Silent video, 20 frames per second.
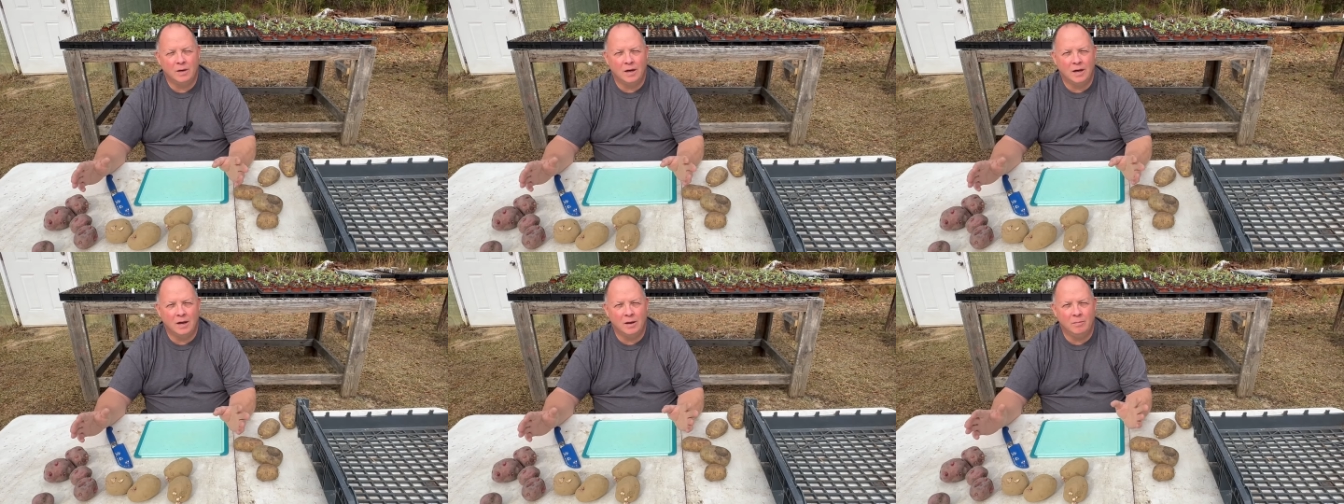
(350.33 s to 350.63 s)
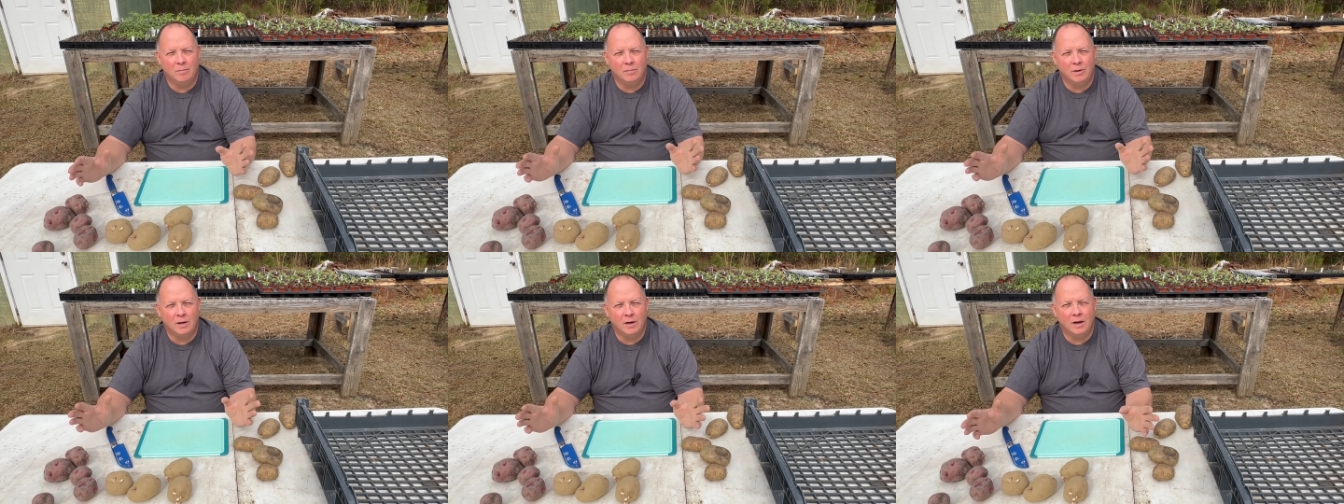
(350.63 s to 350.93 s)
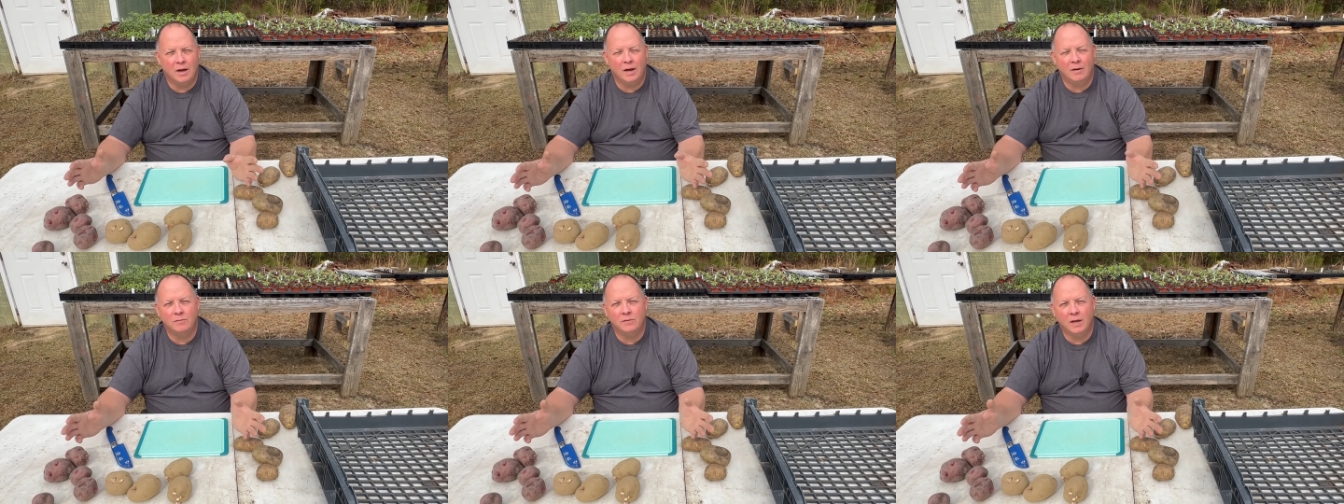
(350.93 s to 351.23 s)
I am
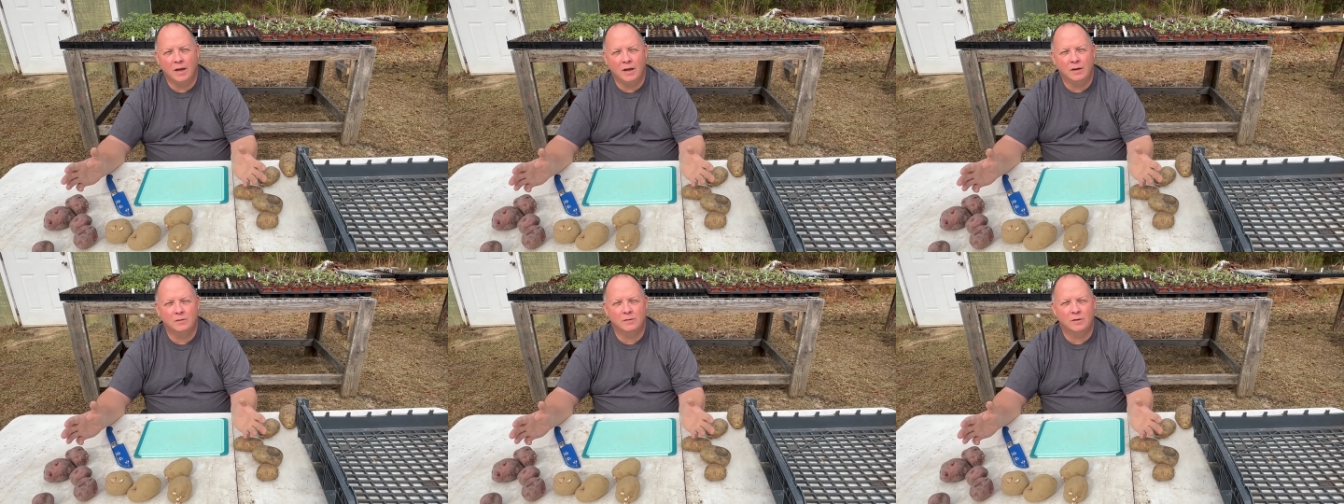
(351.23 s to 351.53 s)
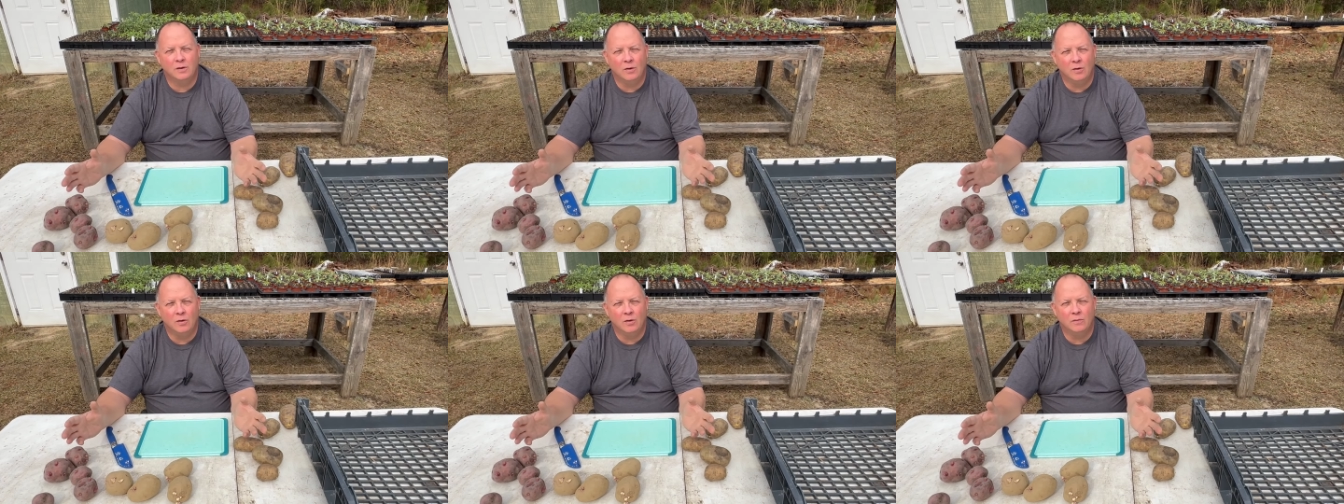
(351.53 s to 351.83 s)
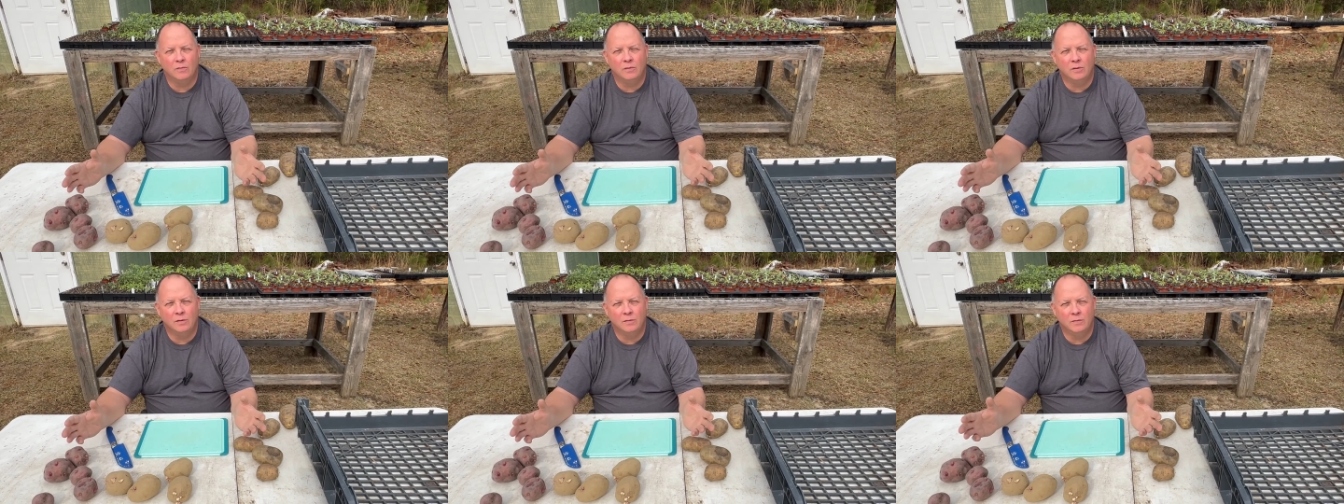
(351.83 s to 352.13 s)
gonna have to ask
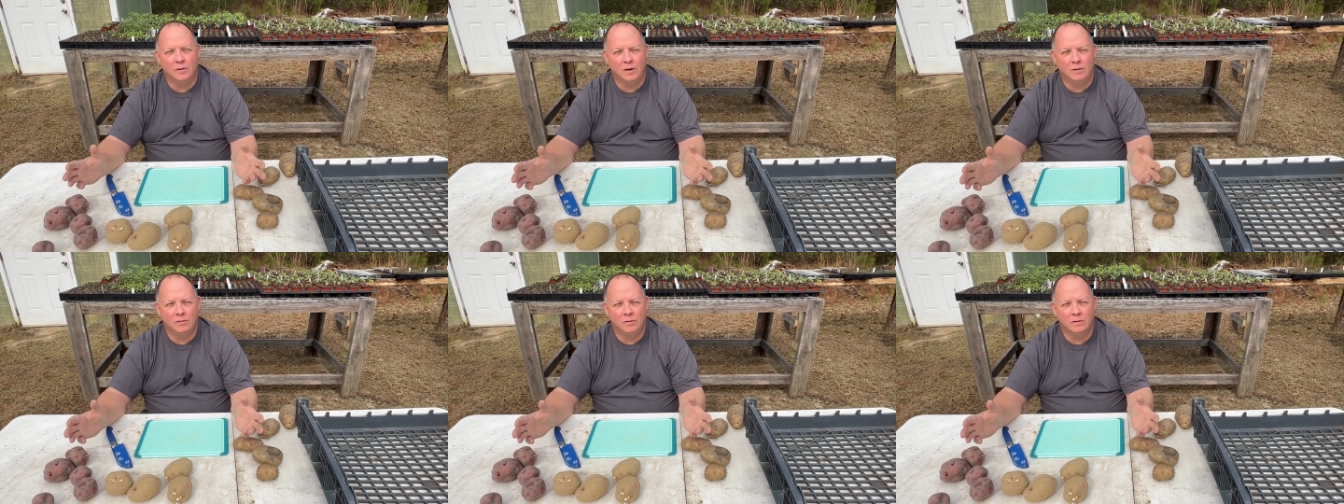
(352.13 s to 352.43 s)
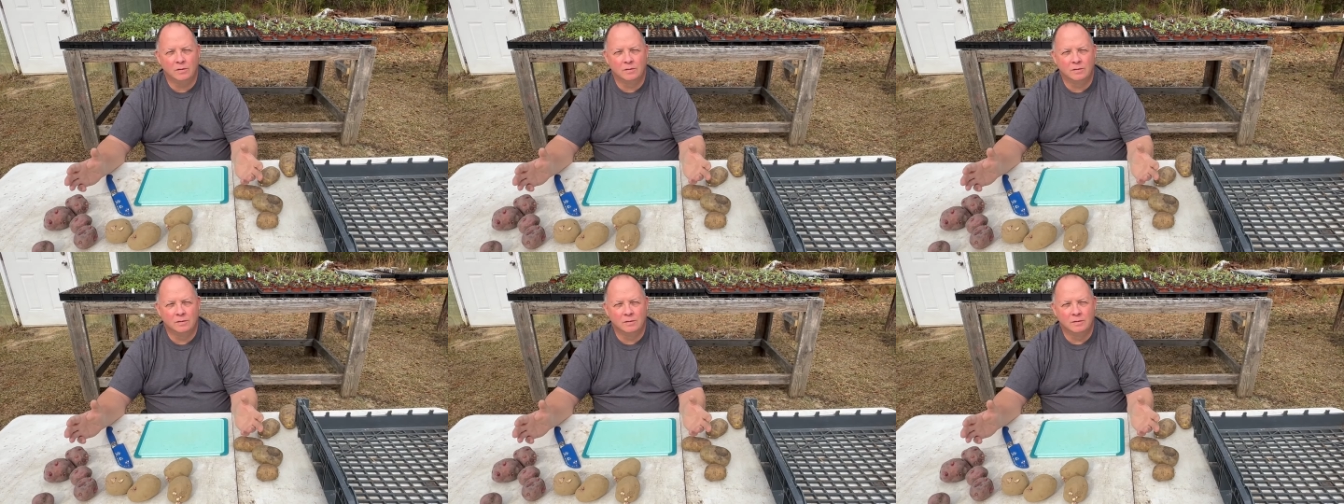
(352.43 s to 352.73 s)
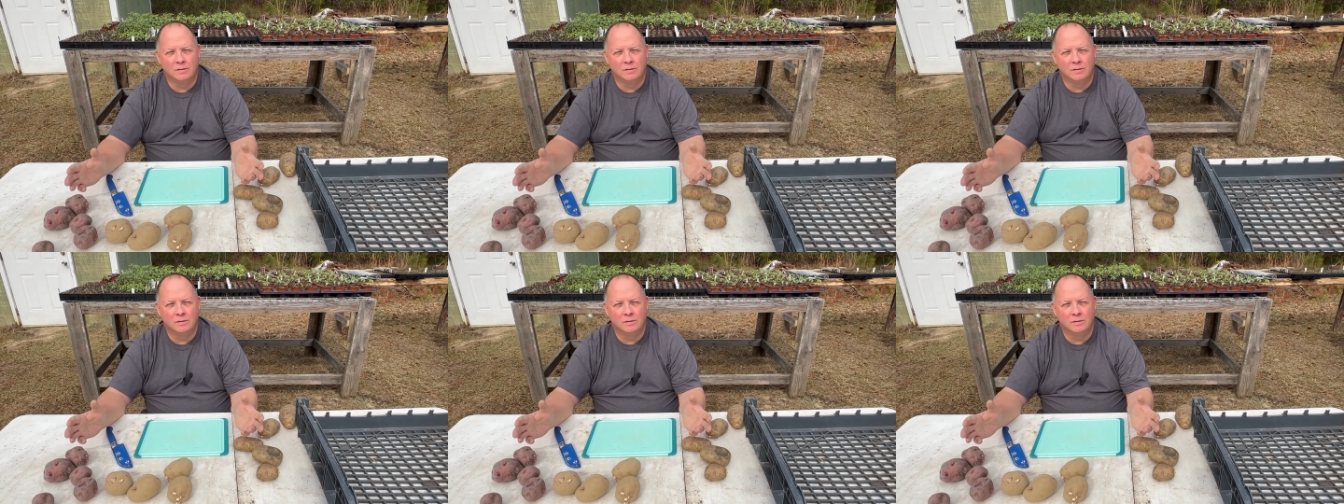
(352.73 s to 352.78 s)
y'all for a favor.